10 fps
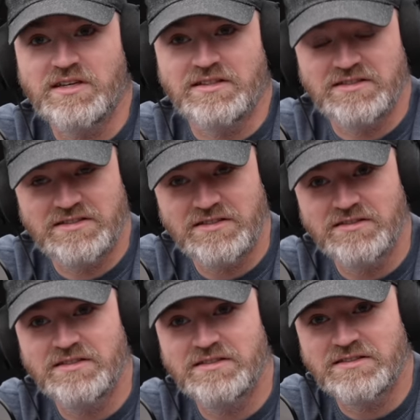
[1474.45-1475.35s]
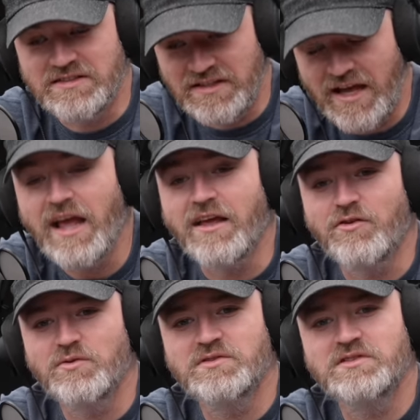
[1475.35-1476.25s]
And still to this day,
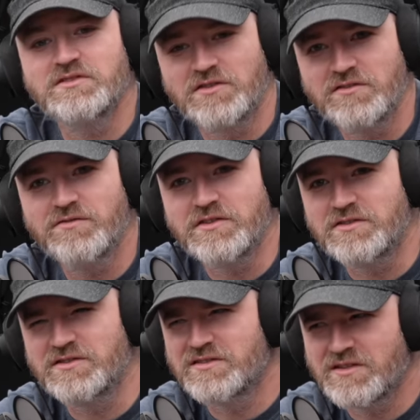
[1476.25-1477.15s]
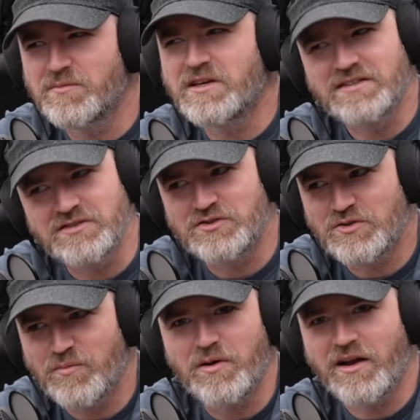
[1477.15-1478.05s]
you will see certain features in some cases
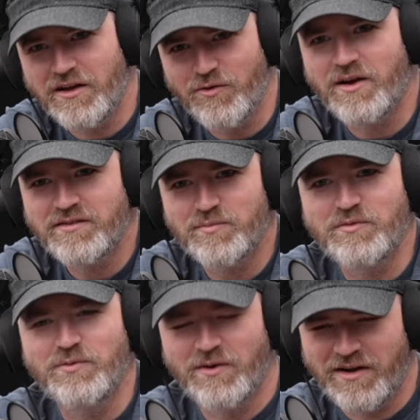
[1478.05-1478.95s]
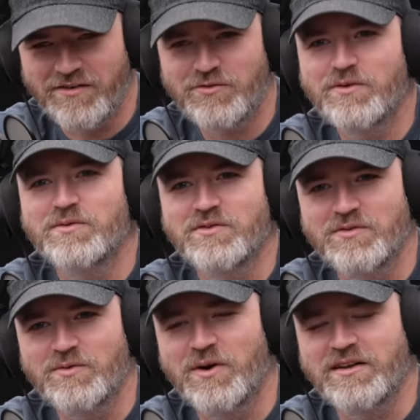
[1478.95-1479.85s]
show up on iOS before Android, which
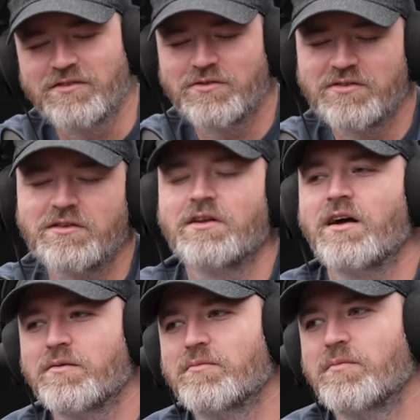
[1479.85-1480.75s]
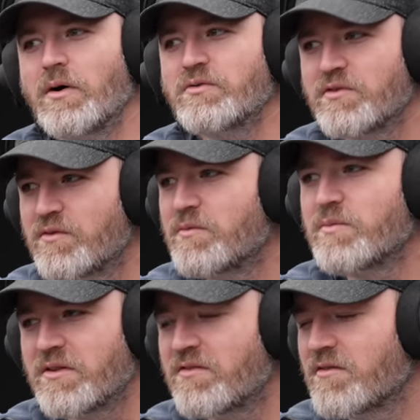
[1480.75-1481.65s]
is quite interesting. Not most of them,
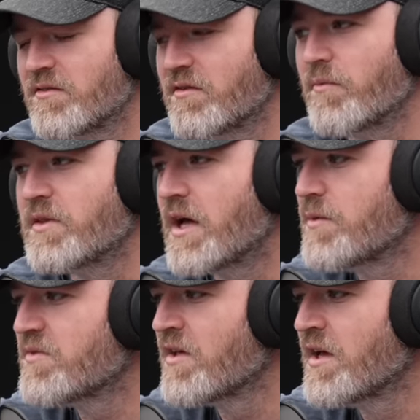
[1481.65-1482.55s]
but sometimes.